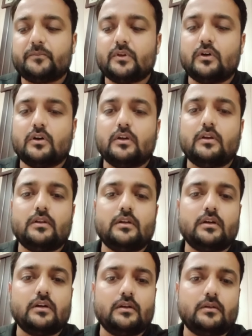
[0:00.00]
or
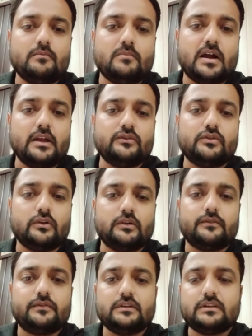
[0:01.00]

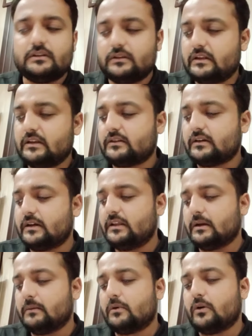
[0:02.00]
biogeographers, they study
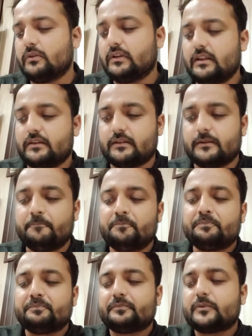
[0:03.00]
about this.
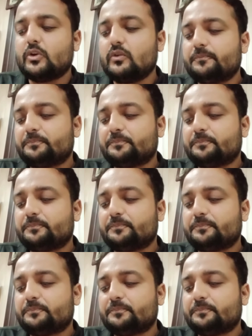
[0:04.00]
So